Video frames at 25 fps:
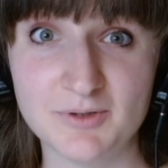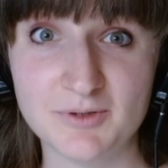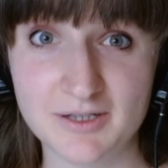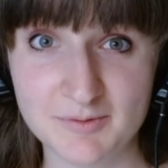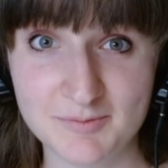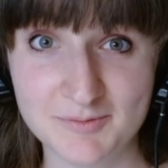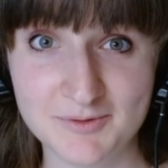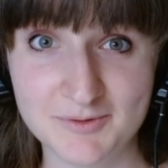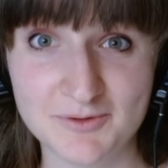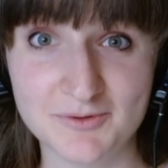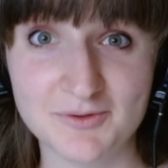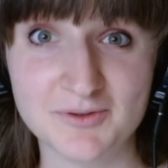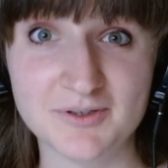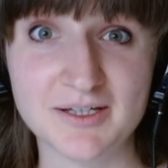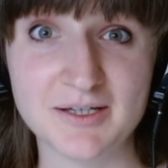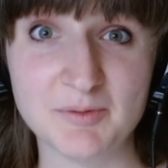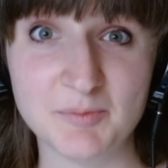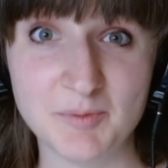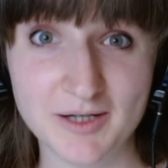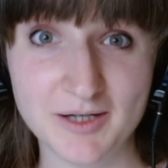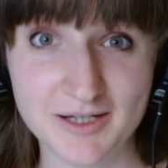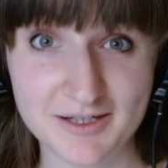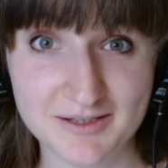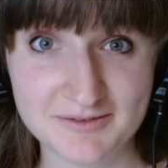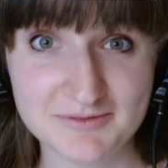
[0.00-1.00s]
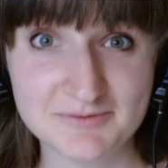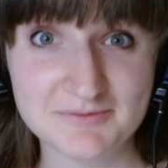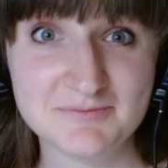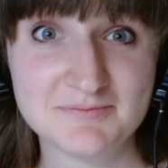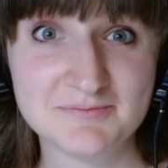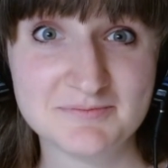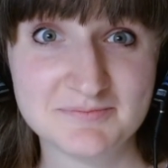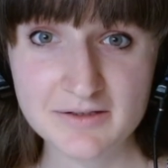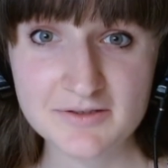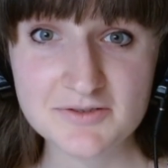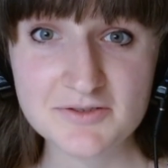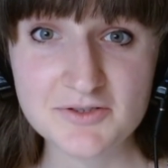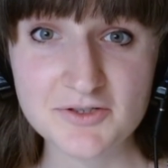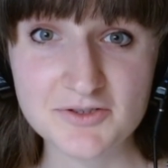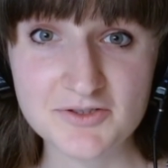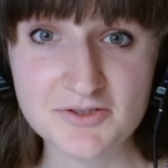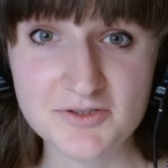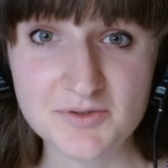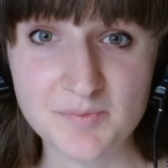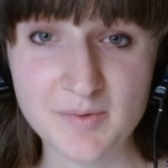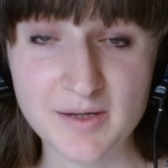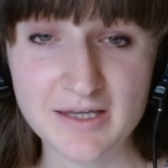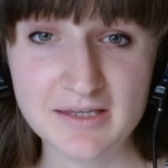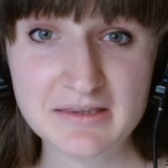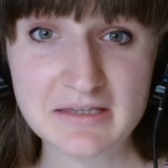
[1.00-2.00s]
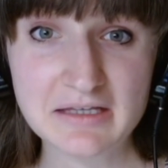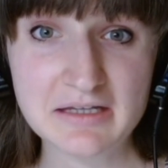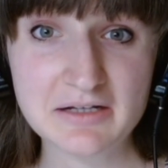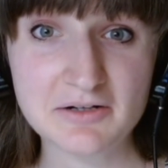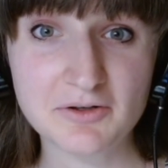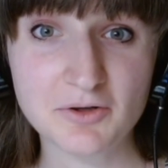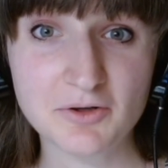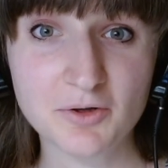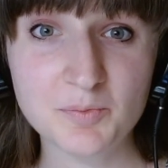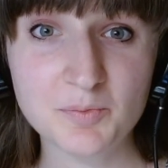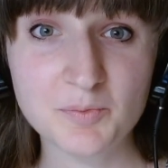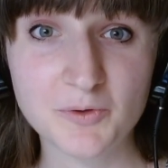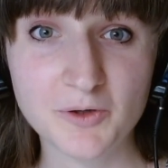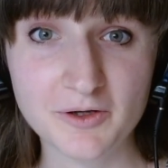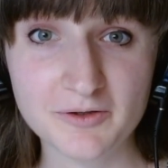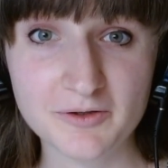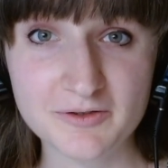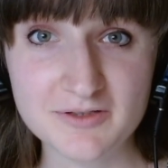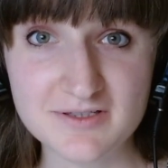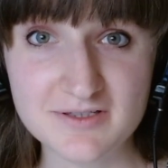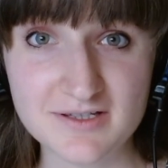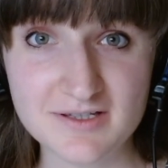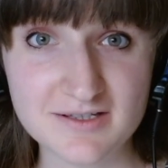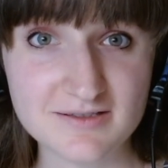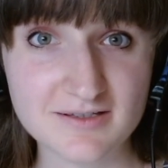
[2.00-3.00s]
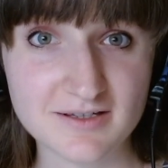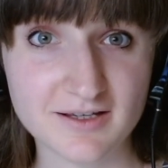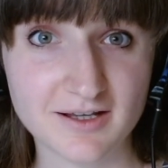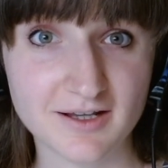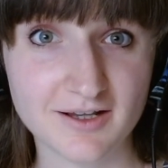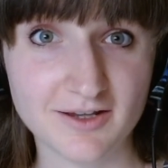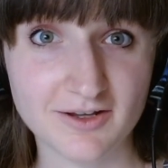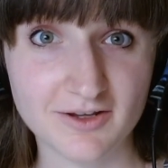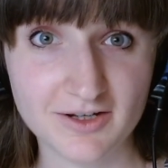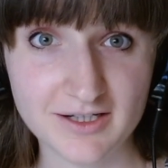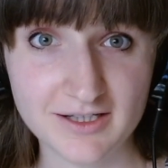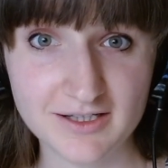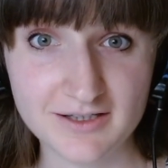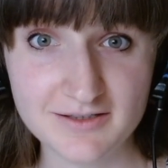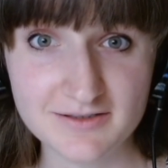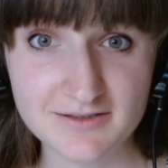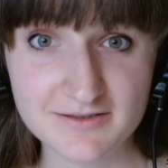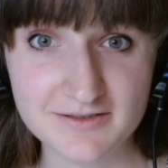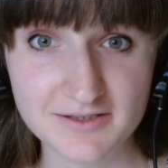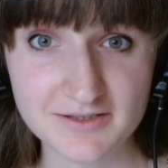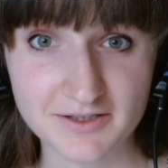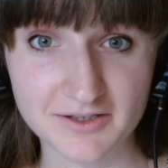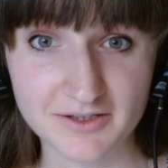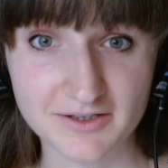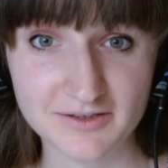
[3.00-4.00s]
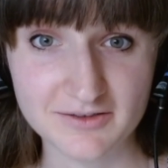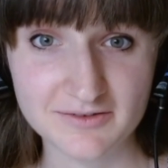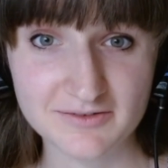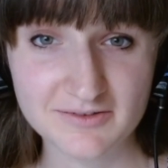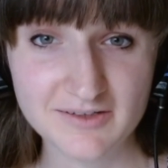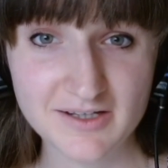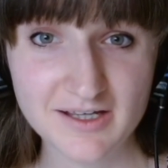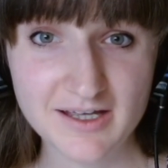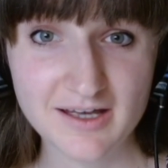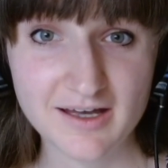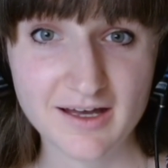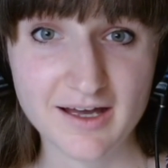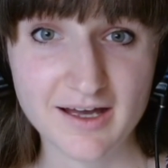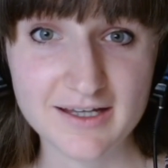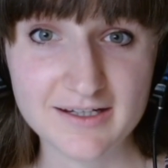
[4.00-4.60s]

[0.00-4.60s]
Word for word: I'm talking about. So to make that whole process a lot easier, I